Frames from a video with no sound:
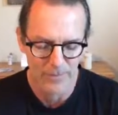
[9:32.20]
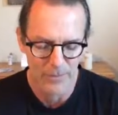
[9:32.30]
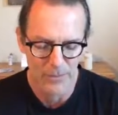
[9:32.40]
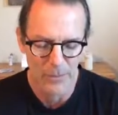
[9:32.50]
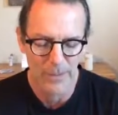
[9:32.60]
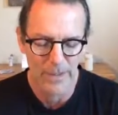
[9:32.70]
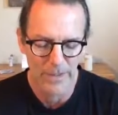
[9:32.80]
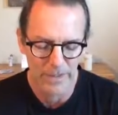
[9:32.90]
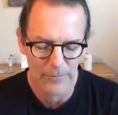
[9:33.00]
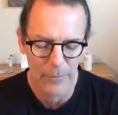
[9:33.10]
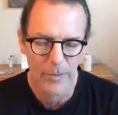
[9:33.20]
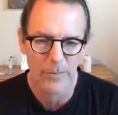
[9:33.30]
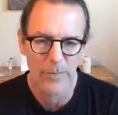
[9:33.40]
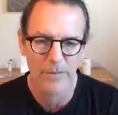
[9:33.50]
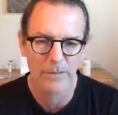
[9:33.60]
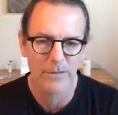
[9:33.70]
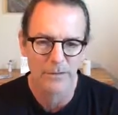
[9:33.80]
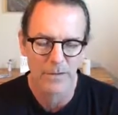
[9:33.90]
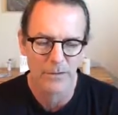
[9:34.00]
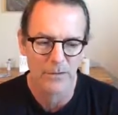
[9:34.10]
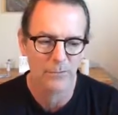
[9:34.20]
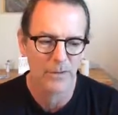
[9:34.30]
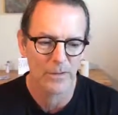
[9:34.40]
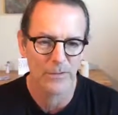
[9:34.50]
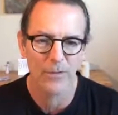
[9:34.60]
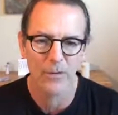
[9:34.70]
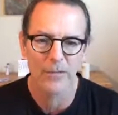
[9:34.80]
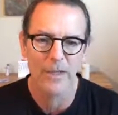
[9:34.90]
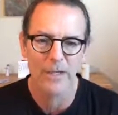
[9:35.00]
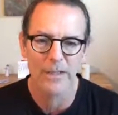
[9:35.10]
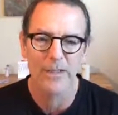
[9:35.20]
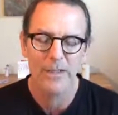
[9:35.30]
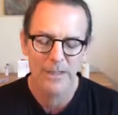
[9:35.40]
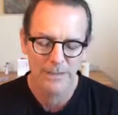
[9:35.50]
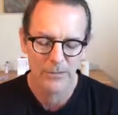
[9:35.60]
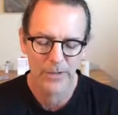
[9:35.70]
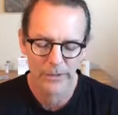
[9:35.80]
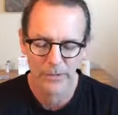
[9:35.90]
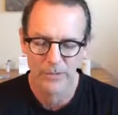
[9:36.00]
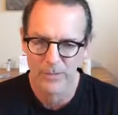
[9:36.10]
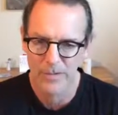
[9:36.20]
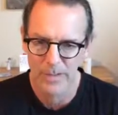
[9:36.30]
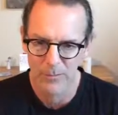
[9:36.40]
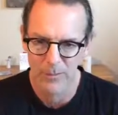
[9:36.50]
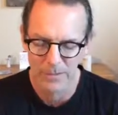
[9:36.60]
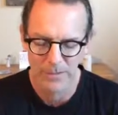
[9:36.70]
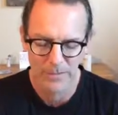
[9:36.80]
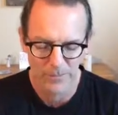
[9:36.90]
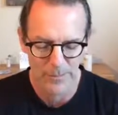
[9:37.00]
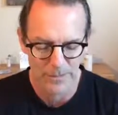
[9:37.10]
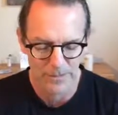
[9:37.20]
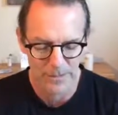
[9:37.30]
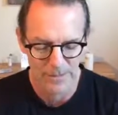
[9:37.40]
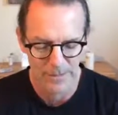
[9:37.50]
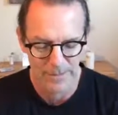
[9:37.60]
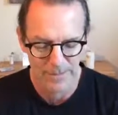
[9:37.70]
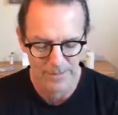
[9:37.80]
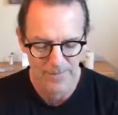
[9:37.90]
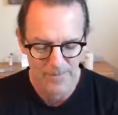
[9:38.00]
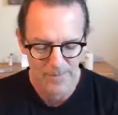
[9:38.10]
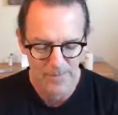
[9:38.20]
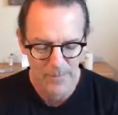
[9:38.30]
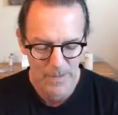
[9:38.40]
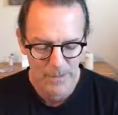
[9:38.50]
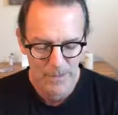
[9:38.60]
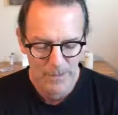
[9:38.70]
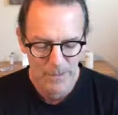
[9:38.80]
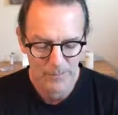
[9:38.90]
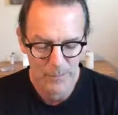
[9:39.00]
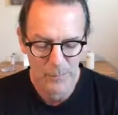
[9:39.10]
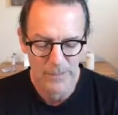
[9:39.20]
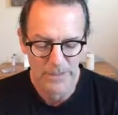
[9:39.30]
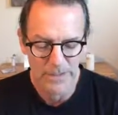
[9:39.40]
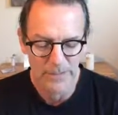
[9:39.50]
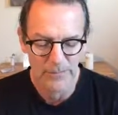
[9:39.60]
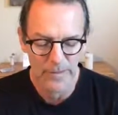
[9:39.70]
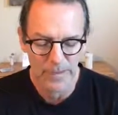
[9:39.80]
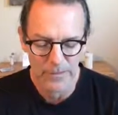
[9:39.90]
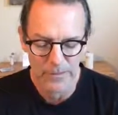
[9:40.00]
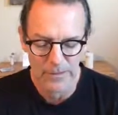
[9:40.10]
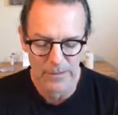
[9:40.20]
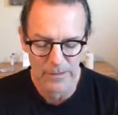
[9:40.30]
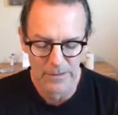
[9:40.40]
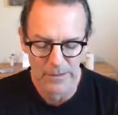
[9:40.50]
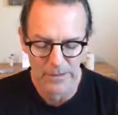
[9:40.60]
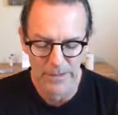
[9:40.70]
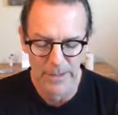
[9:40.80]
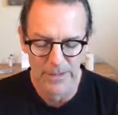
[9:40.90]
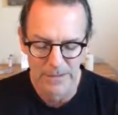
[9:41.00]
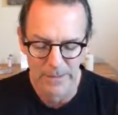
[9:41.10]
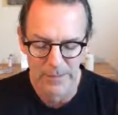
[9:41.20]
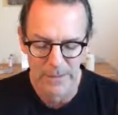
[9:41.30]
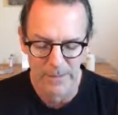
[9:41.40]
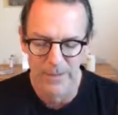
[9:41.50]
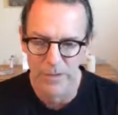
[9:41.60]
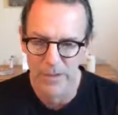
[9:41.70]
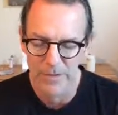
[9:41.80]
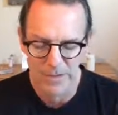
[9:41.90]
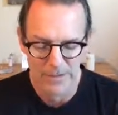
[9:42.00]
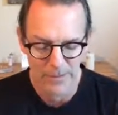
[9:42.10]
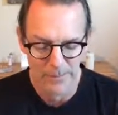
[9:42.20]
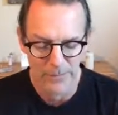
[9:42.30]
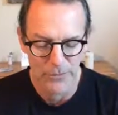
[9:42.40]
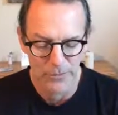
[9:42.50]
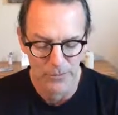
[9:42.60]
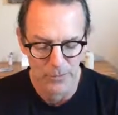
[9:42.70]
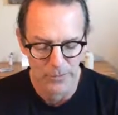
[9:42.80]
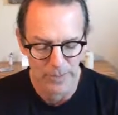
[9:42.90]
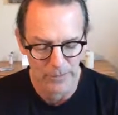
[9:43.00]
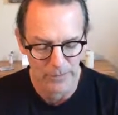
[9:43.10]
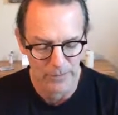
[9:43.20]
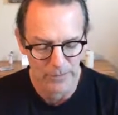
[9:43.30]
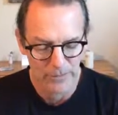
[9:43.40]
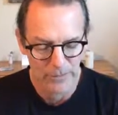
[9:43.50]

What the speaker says: And you might have quite a bit of discussion within your own head trying to understand what is being said here. If you perceive errors in another and accept them, you are accepting your own errors.